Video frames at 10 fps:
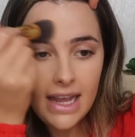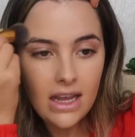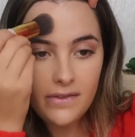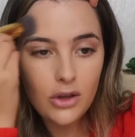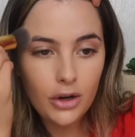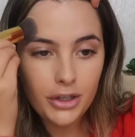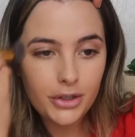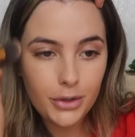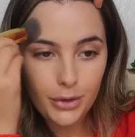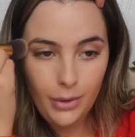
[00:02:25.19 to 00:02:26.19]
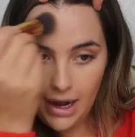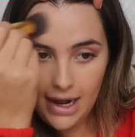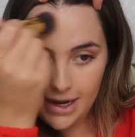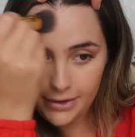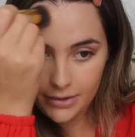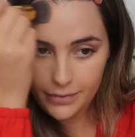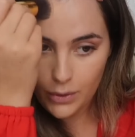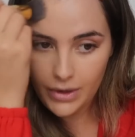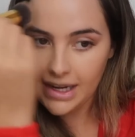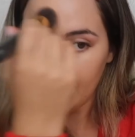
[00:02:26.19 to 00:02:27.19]
if you go too hard on the
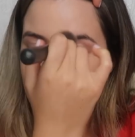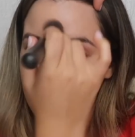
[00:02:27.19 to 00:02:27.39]
forehead,